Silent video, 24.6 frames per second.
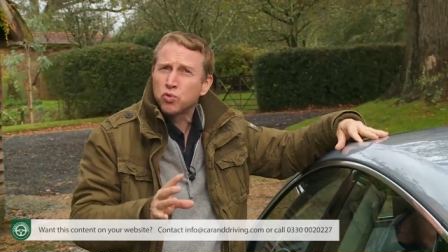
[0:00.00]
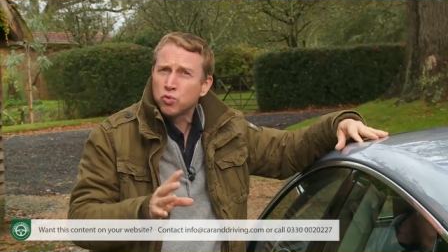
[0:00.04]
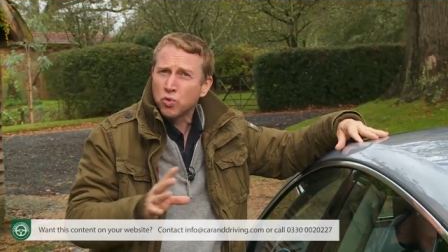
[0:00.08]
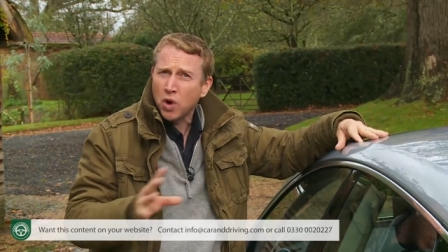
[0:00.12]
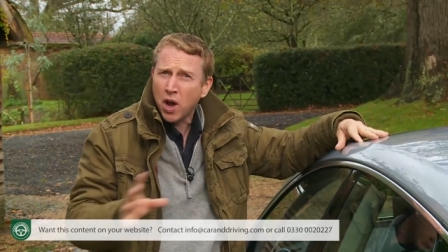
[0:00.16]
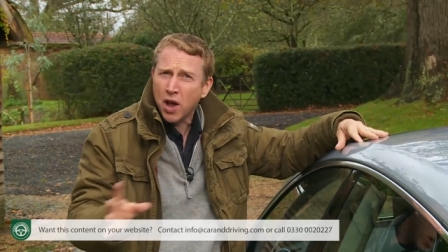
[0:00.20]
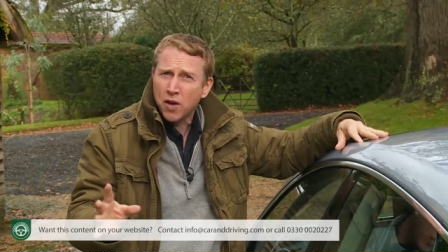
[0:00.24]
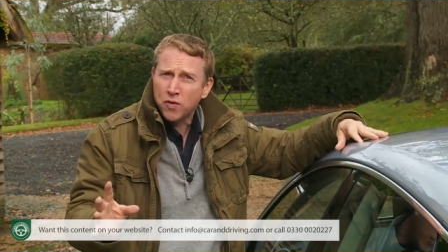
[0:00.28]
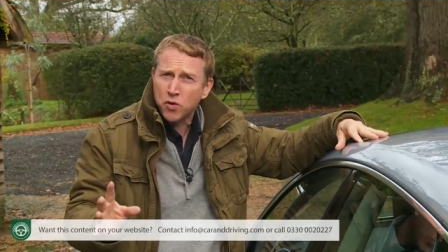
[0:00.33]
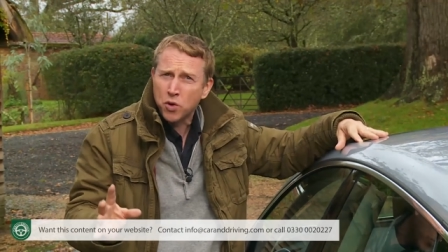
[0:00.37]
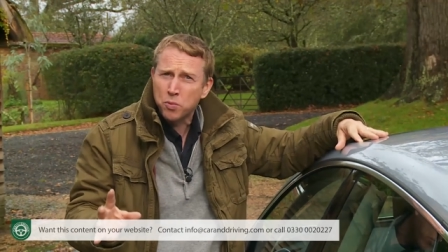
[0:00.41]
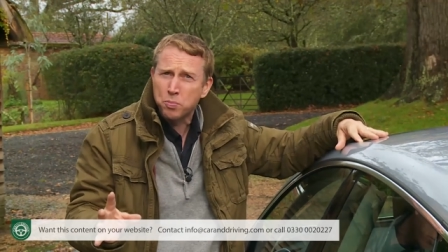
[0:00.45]

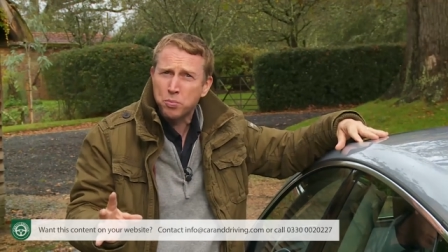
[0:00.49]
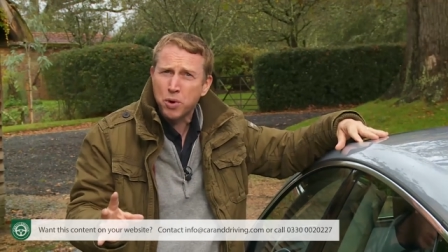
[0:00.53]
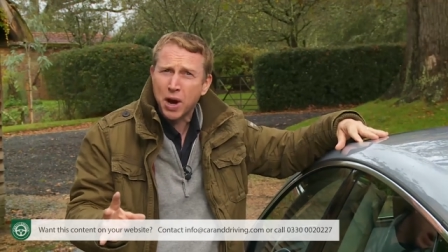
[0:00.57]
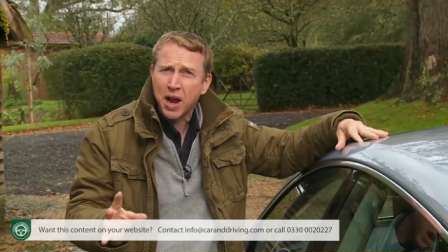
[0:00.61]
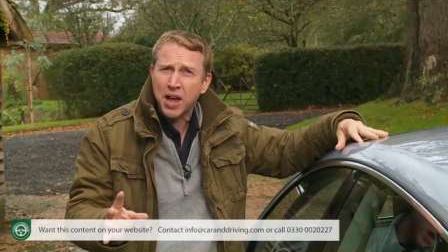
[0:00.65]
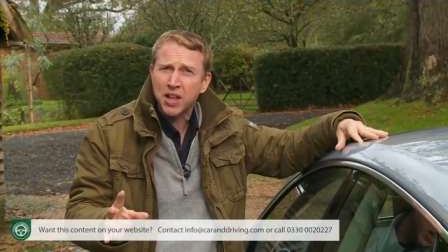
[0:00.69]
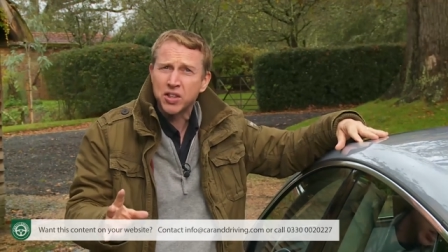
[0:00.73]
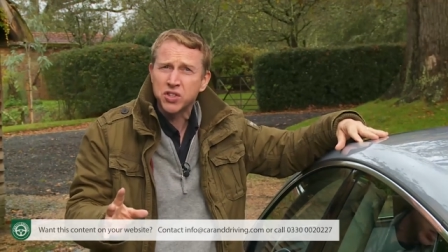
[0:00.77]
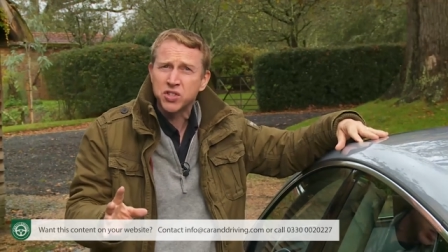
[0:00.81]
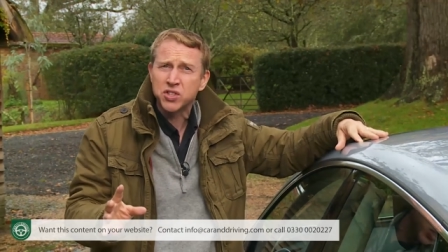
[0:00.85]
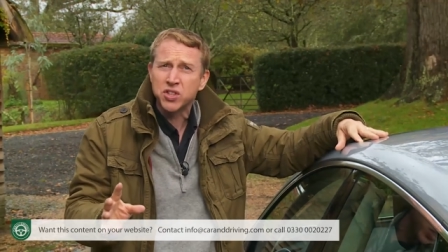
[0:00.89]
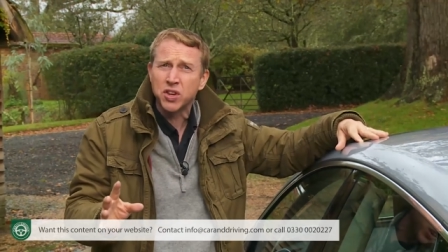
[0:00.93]
rival
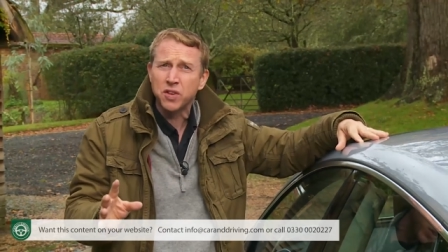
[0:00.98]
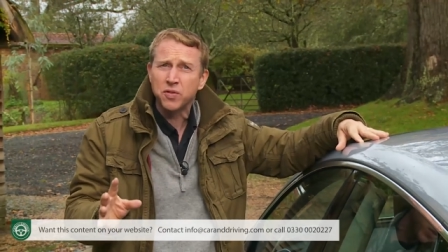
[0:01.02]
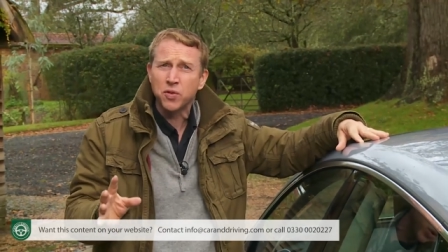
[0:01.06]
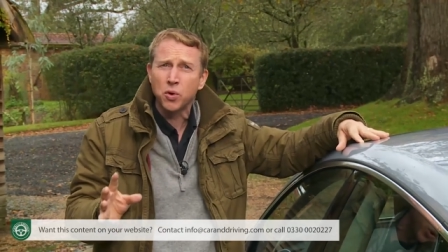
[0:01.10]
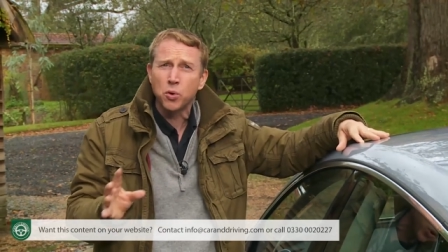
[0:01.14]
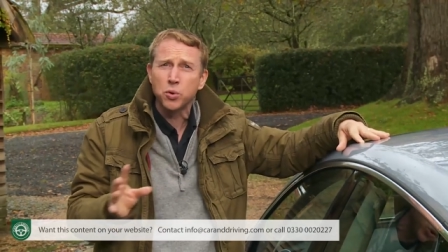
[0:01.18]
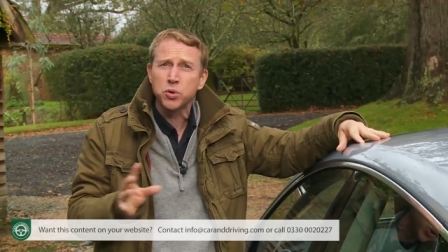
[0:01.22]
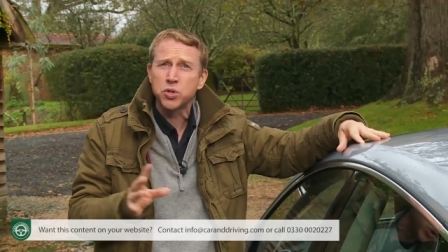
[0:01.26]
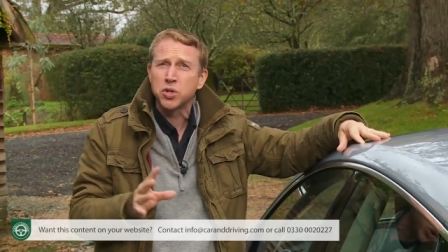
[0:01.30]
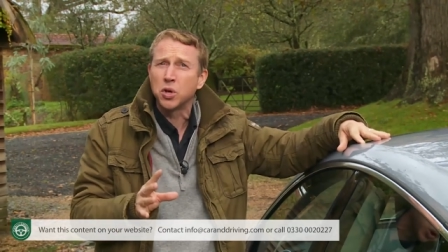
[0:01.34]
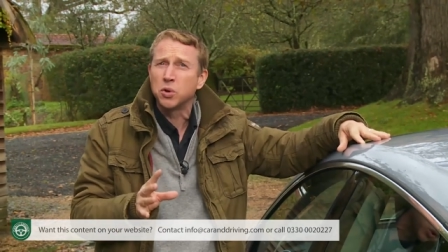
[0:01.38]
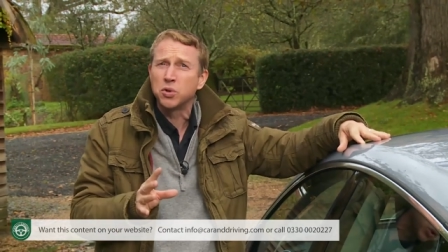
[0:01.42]
brands have
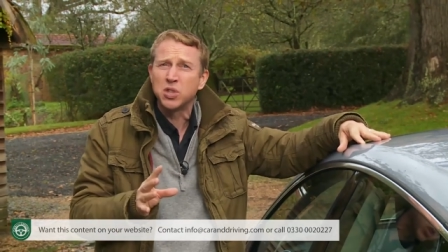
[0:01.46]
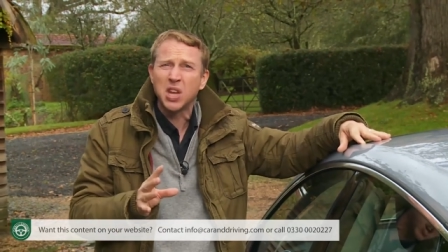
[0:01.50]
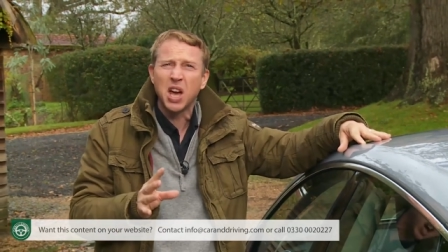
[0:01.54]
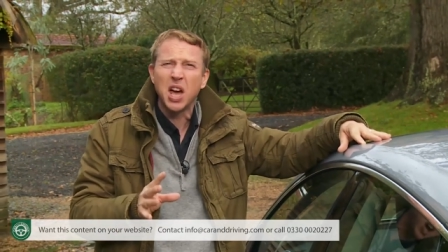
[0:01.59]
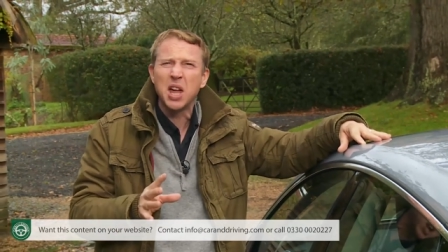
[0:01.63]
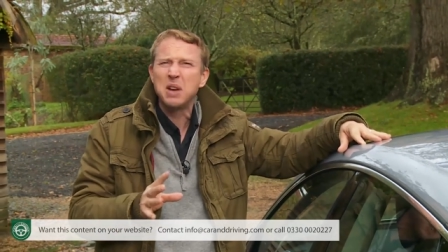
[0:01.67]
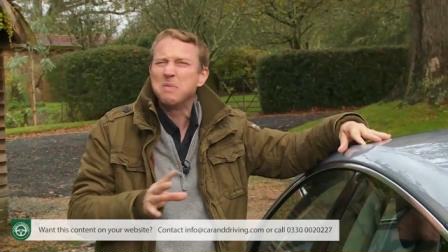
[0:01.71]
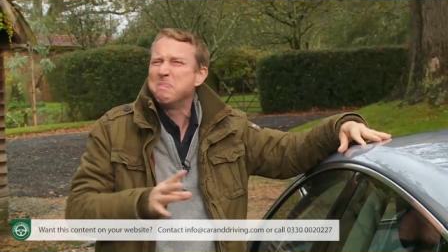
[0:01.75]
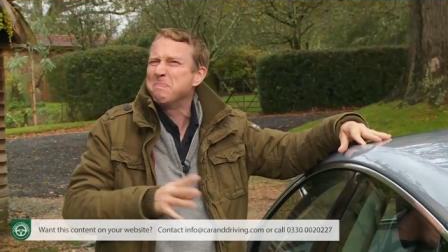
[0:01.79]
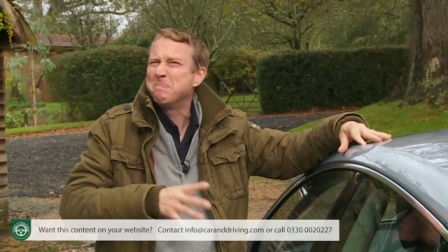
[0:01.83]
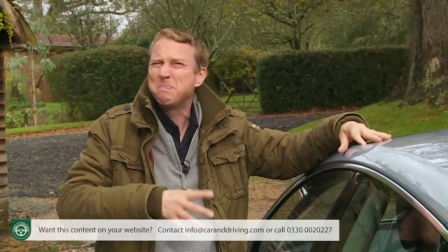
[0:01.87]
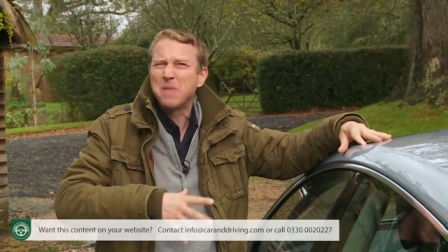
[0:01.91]
also
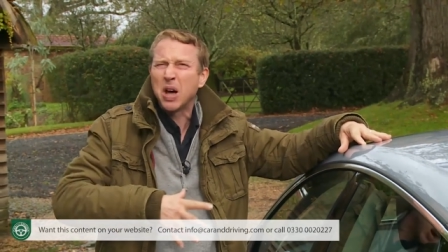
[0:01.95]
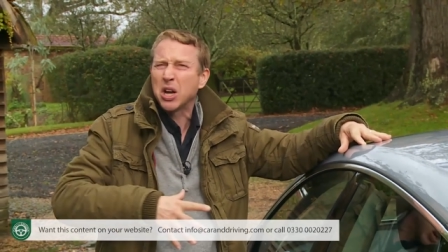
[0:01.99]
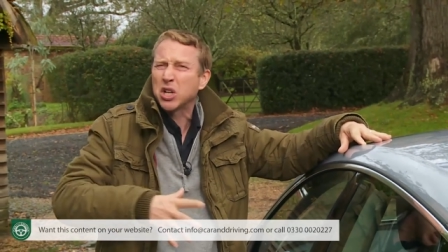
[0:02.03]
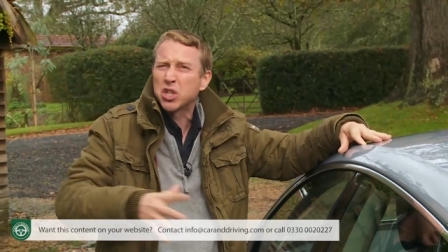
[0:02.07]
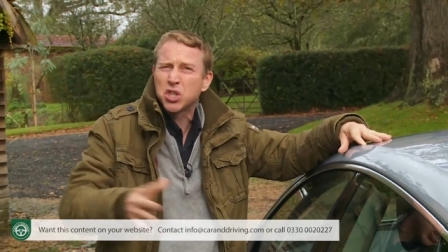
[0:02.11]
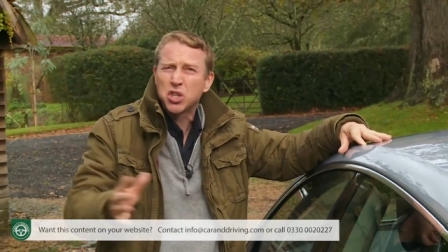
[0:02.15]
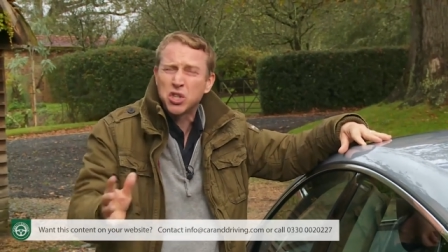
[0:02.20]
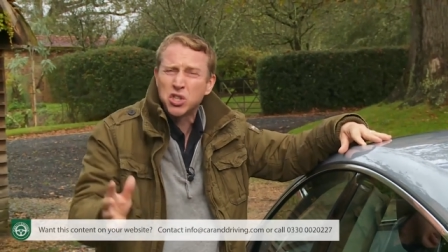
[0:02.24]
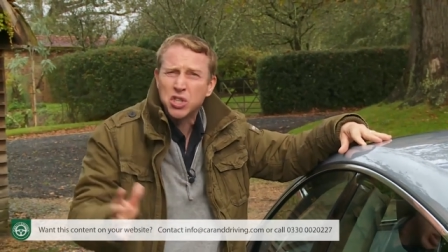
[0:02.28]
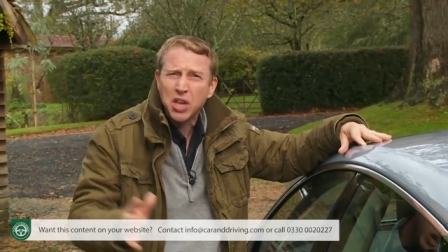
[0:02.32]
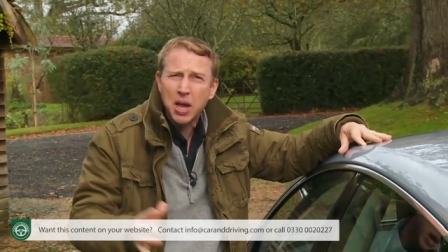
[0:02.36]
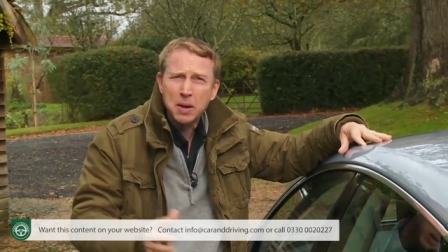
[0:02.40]
done much
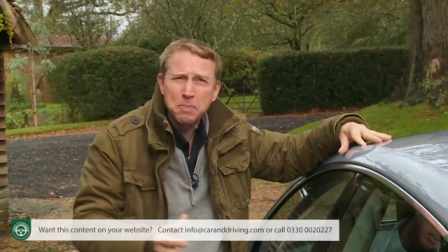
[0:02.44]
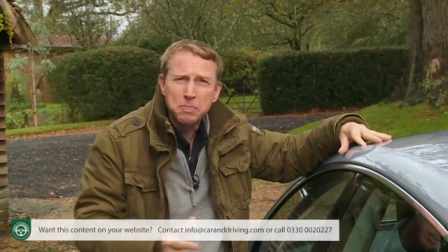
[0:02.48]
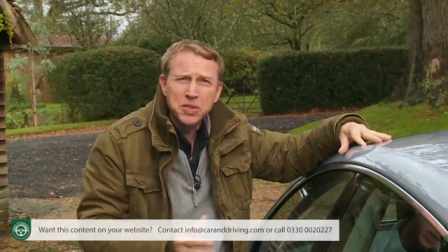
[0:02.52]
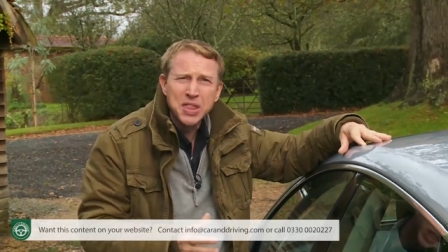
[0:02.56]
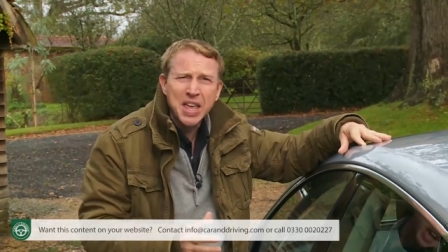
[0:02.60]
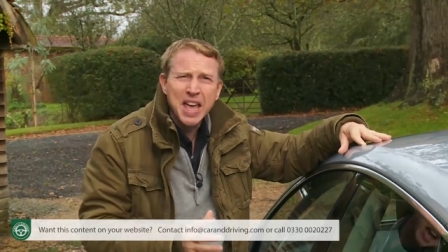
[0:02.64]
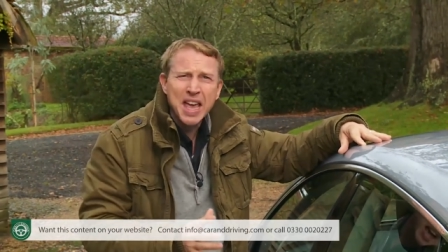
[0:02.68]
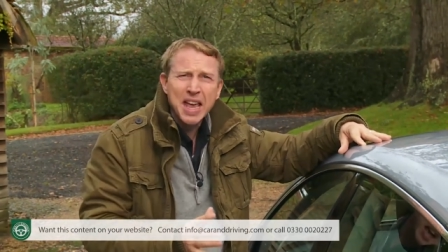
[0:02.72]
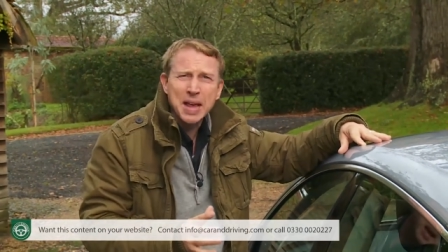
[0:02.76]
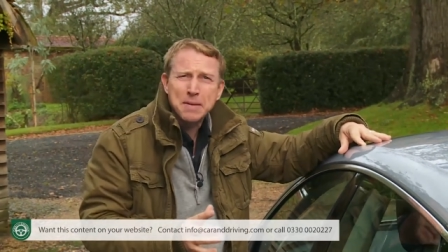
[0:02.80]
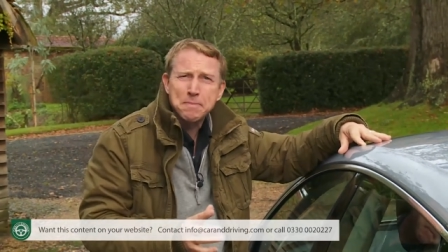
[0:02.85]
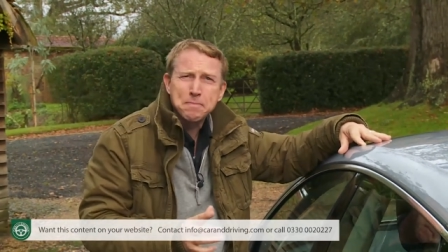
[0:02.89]
the same
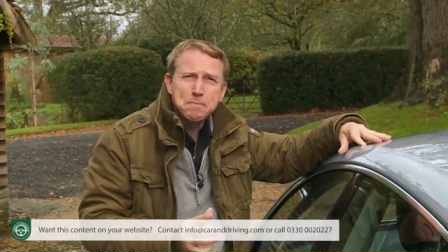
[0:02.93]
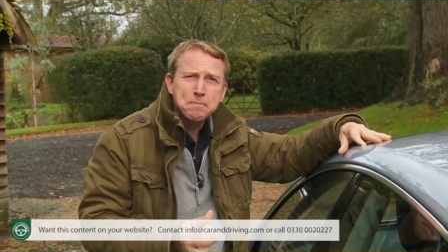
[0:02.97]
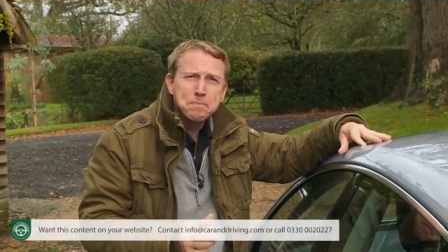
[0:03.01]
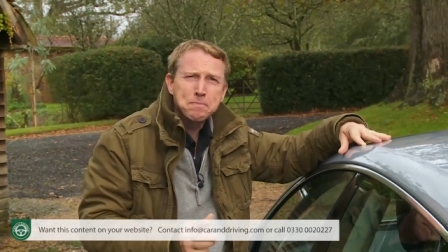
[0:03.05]
thing.